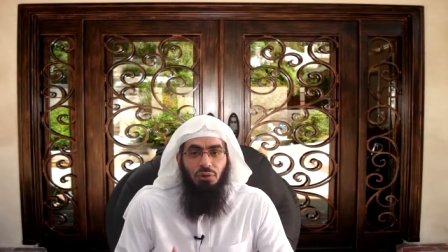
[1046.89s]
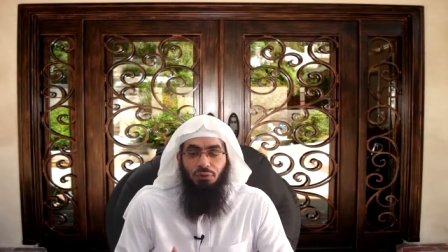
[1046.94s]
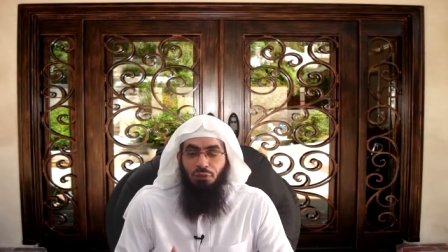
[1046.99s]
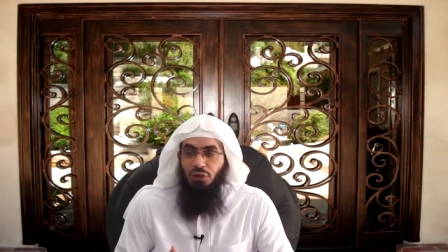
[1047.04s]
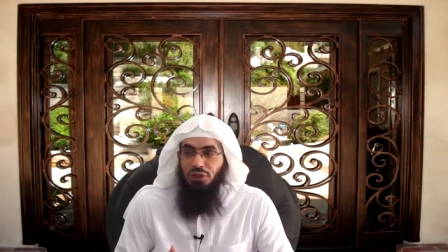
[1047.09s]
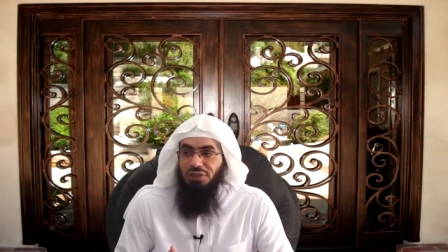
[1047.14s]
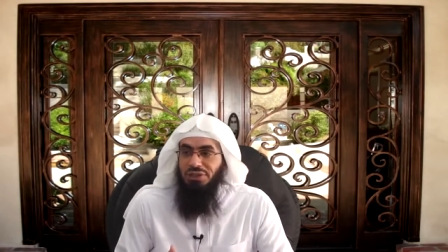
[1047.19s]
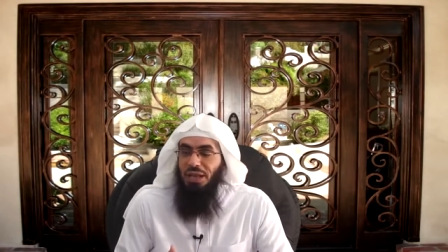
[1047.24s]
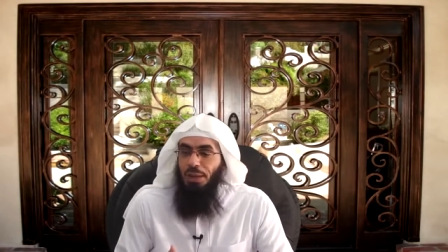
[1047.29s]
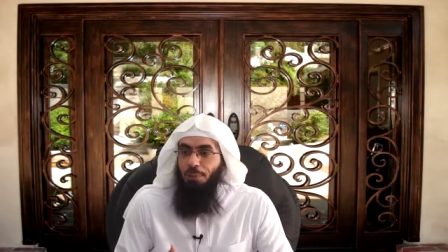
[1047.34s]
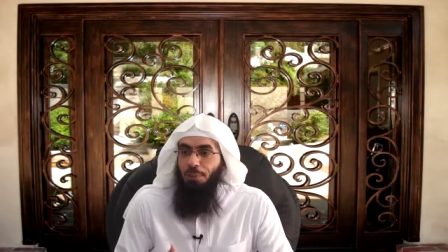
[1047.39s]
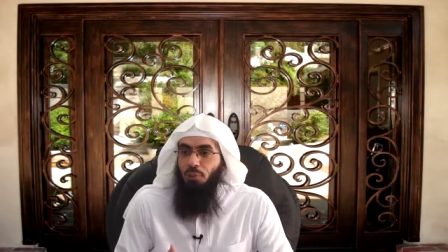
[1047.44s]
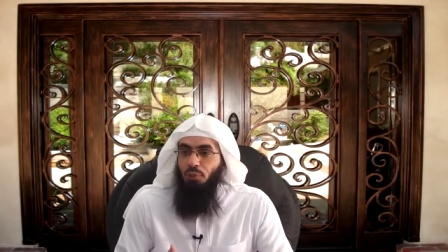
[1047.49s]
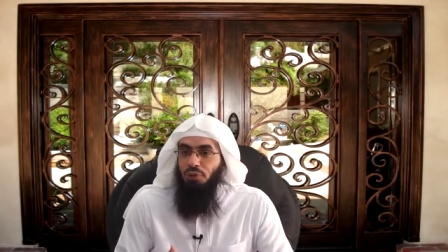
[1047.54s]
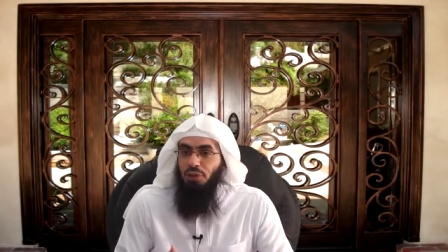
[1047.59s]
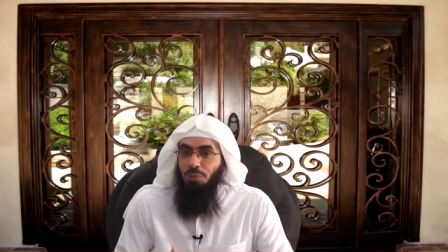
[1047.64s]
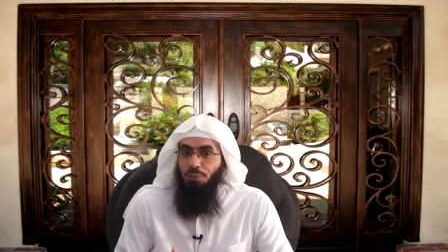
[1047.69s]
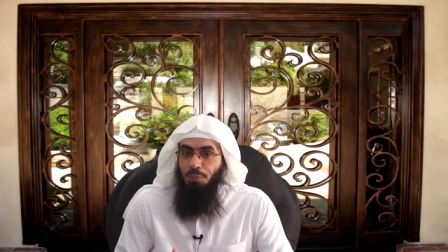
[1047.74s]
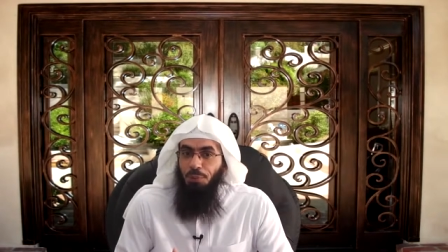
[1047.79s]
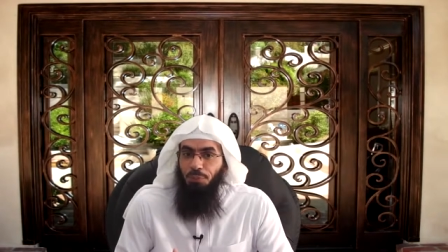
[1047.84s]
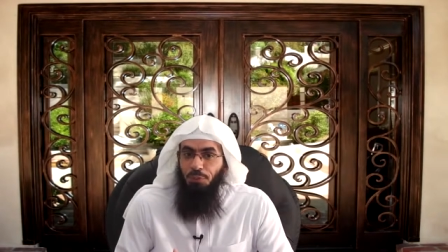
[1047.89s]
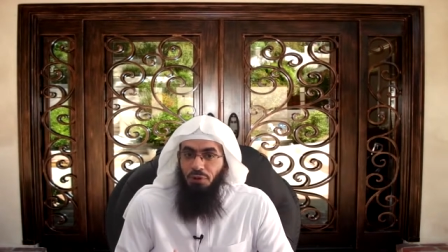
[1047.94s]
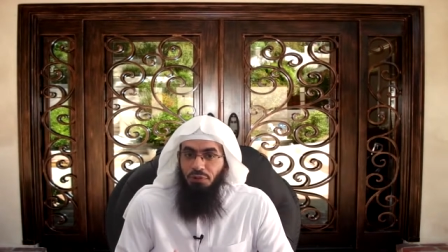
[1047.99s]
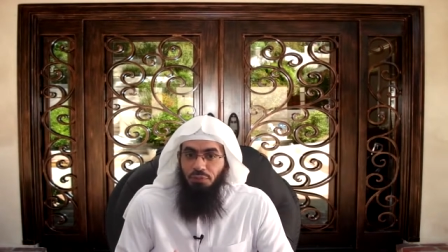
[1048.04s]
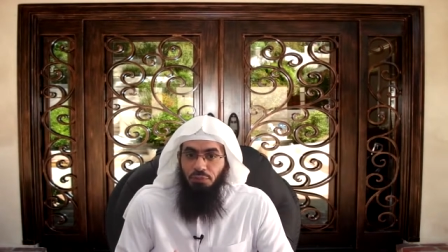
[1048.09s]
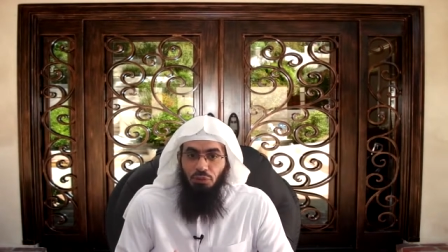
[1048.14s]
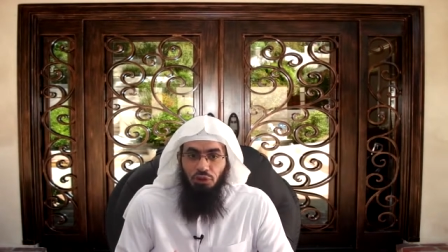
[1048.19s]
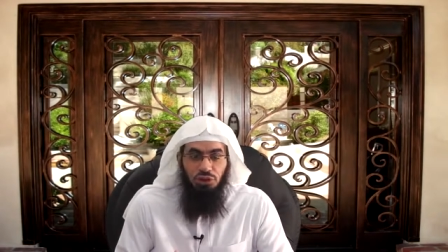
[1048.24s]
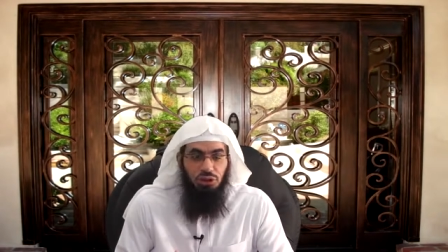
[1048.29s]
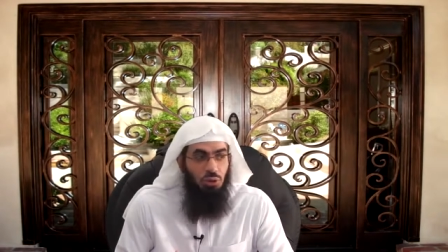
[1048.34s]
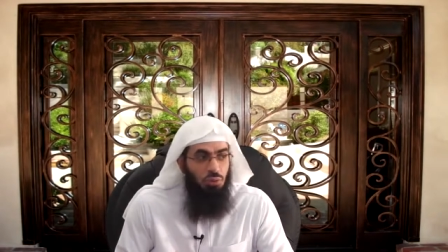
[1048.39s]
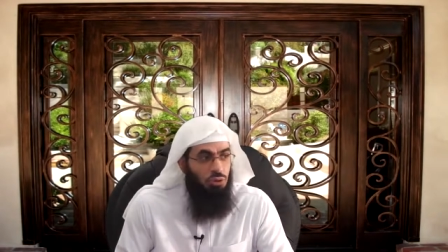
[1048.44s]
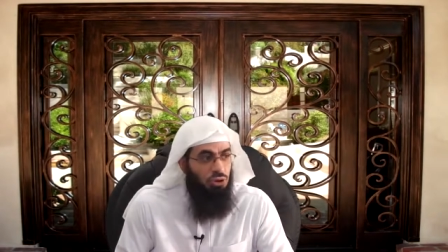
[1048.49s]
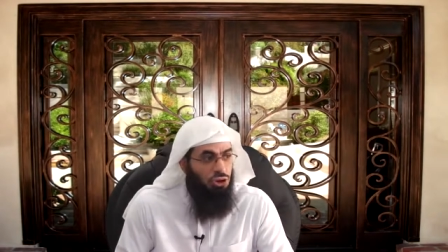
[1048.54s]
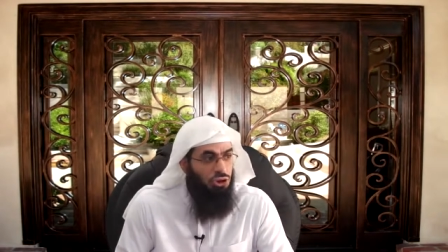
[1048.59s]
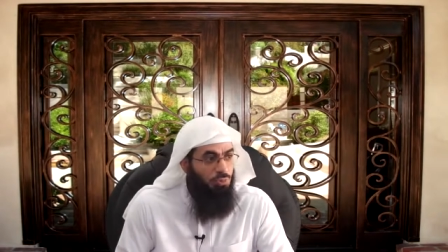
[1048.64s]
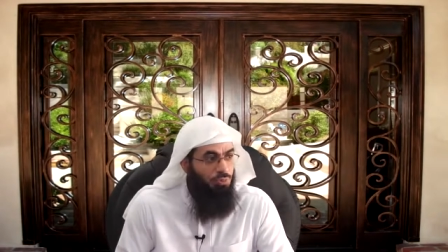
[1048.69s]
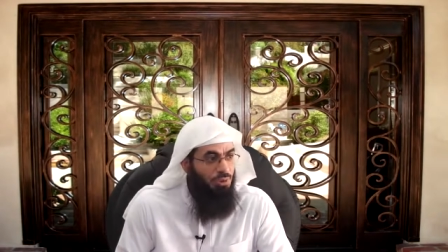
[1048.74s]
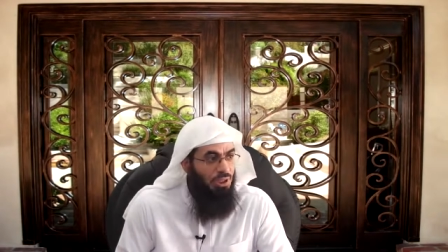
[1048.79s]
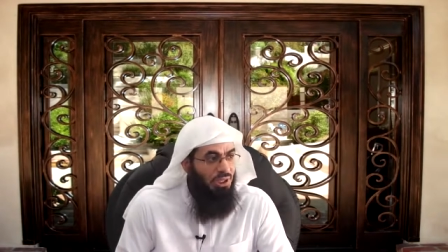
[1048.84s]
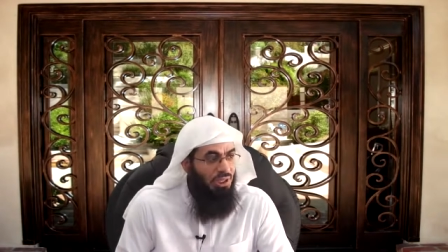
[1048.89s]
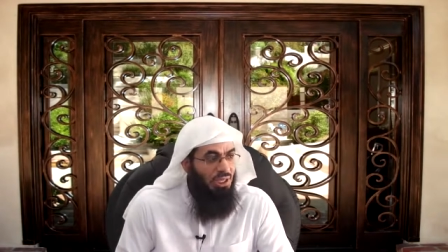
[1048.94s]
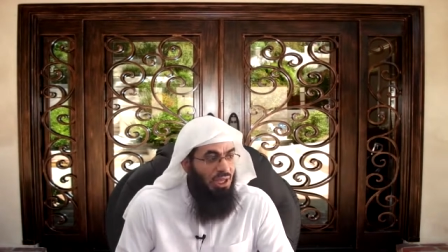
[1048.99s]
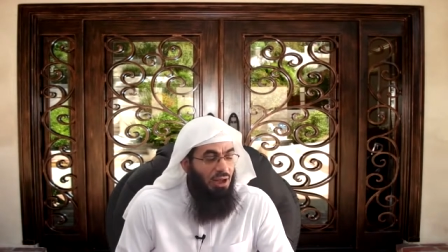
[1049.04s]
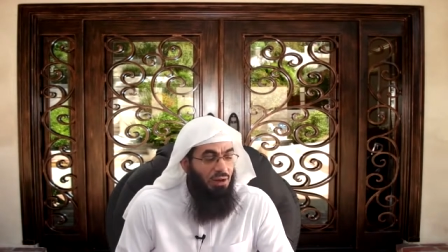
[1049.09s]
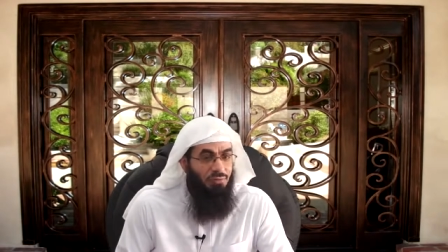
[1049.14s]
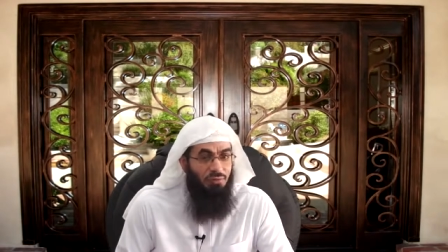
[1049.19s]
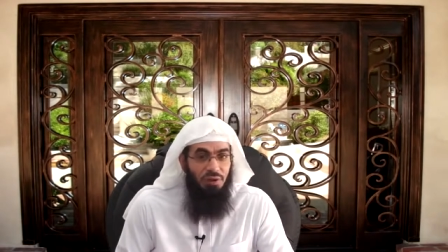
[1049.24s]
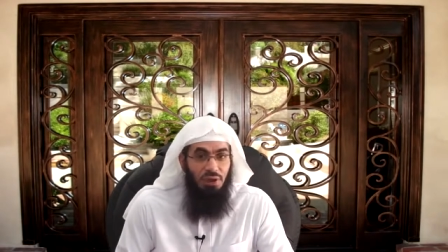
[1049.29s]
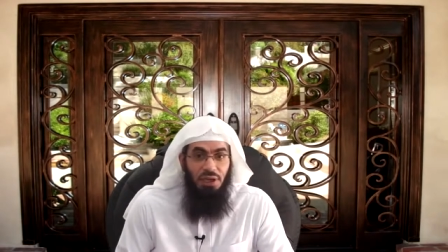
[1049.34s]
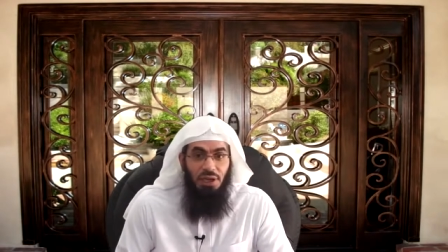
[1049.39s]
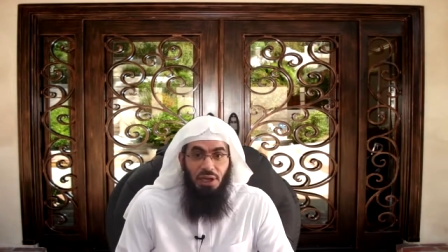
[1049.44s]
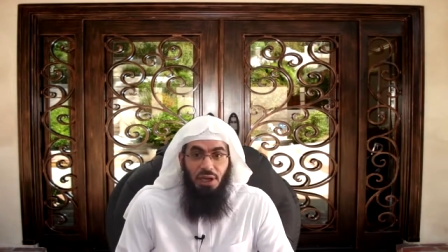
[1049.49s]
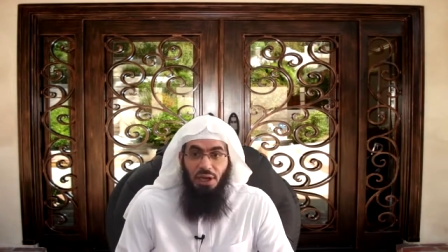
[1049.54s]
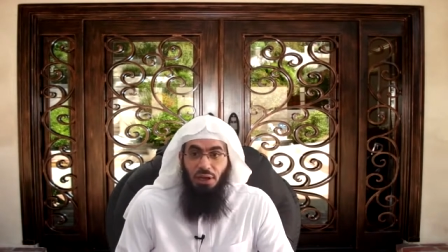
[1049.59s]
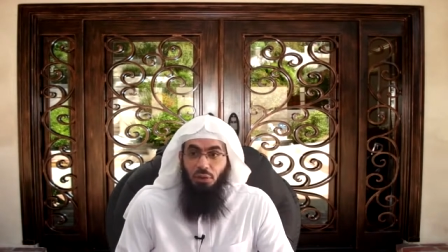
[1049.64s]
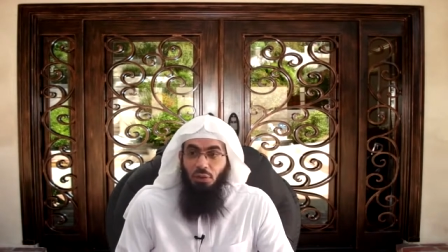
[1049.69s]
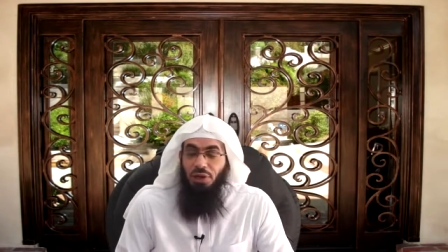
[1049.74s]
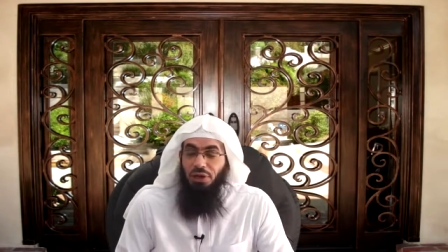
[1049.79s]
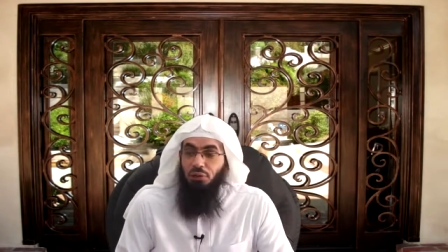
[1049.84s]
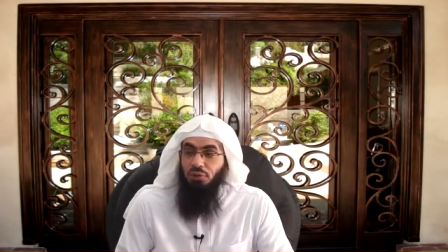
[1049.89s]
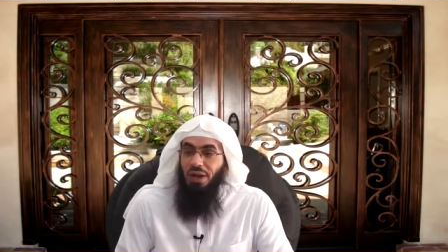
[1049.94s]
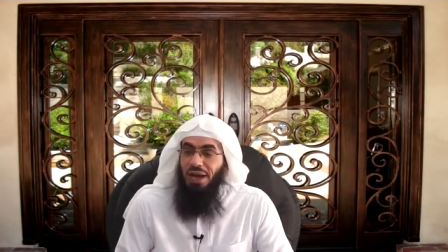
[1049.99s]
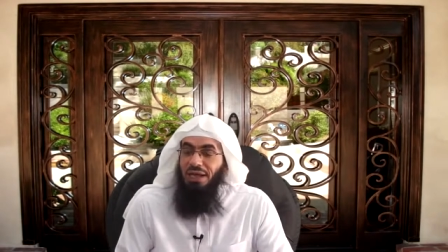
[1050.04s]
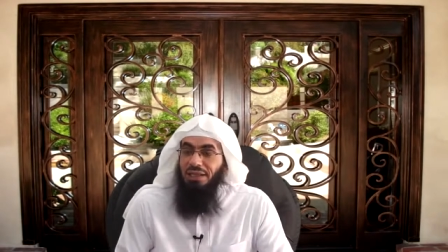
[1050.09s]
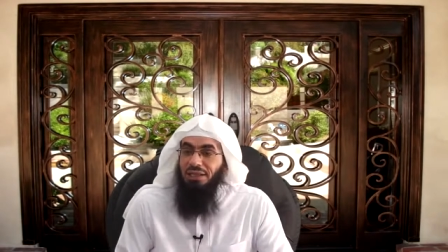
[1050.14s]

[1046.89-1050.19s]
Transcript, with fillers: For example, when the people of Musa worshipped the cow, when